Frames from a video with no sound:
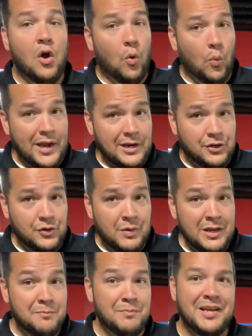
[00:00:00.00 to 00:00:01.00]
We do
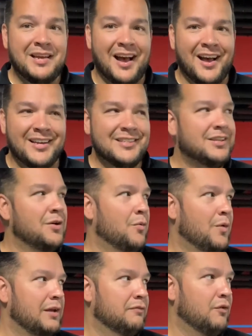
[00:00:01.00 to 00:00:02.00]
it because,
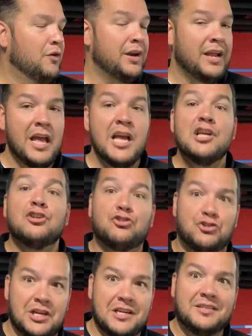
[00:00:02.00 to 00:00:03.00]
wait for it,
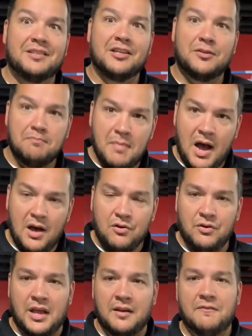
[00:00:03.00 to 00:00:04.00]
Jesus
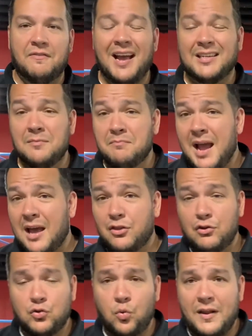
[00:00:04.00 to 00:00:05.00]
modeled it. In fact, in
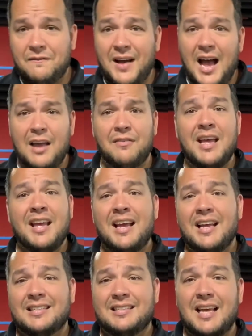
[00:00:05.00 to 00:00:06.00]
Matthew 25,
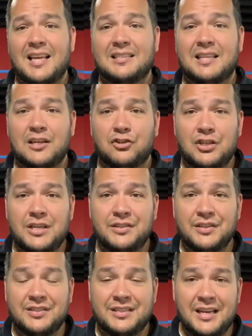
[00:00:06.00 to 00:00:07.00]
it says that
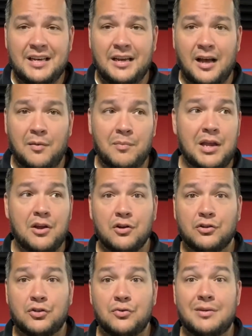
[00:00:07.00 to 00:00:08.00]
Jesus didn't come
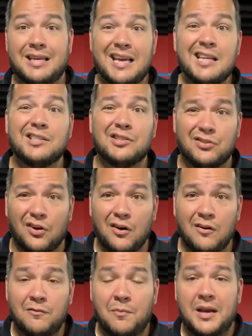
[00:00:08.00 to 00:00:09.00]
here to get
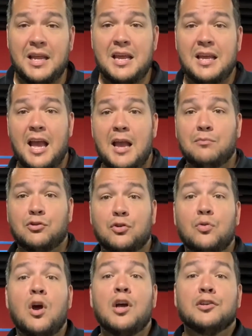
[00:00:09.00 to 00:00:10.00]
served, but he came
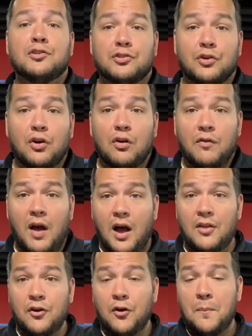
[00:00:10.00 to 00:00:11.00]
to serve
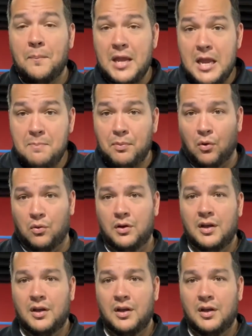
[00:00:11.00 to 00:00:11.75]
other people.